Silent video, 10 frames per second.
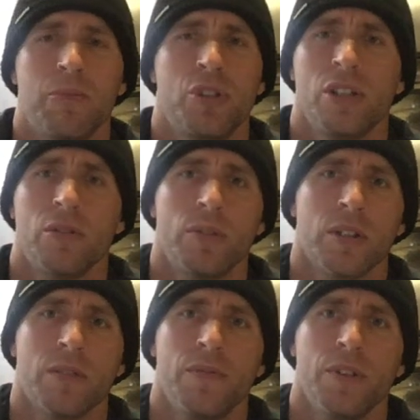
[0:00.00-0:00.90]
still real
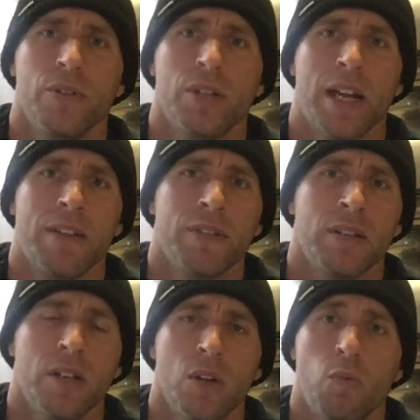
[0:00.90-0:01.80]
confused. I
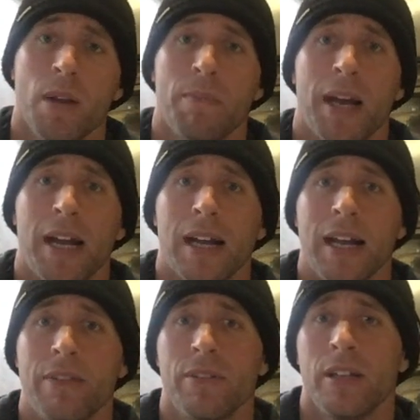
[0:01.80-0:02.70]
even went back.
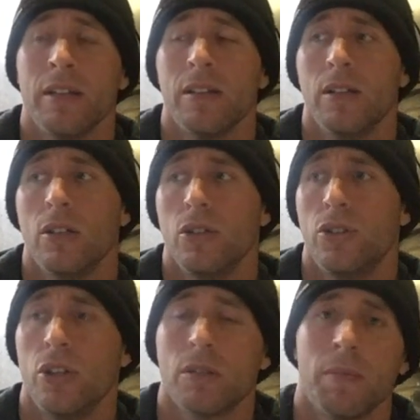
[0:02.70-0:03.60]
I even
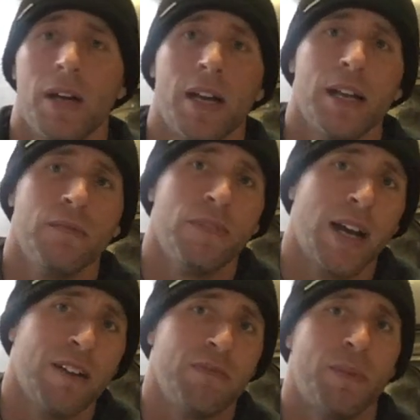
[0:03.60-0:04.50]
took my
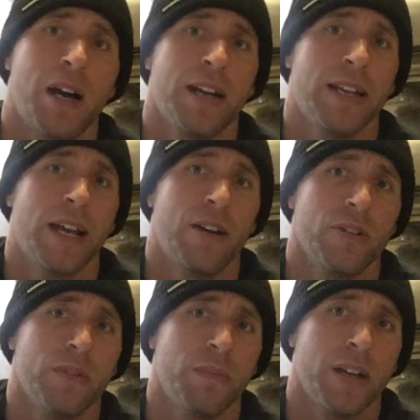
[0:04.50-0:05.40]
valve body
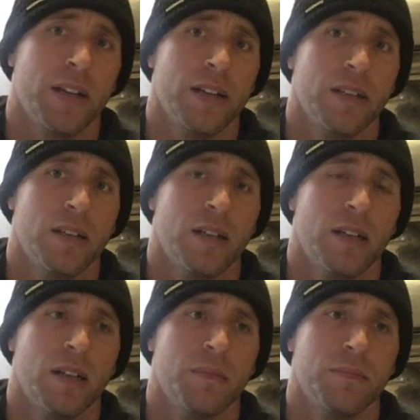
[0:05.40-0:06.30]
out of my
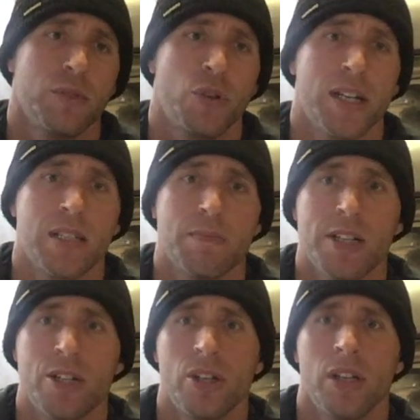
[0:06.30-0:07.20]

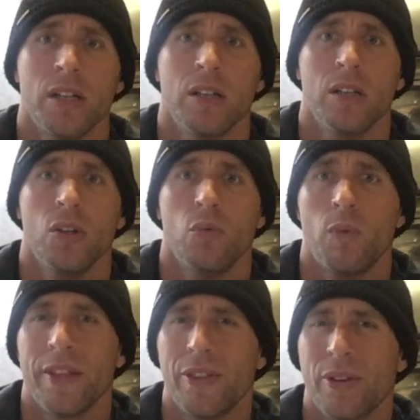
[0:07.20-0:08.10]
transmission.
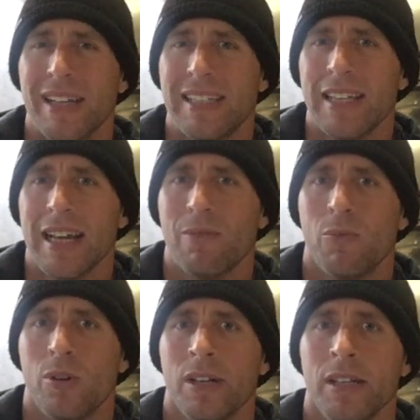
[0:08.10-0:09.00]
Went through. I did have
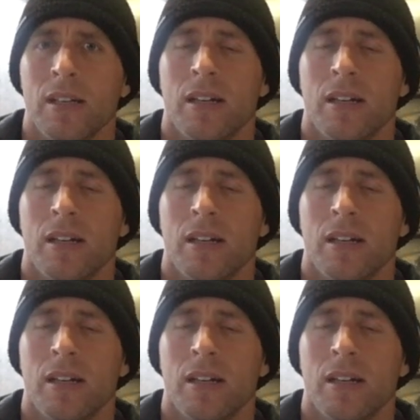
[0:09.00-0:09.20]
one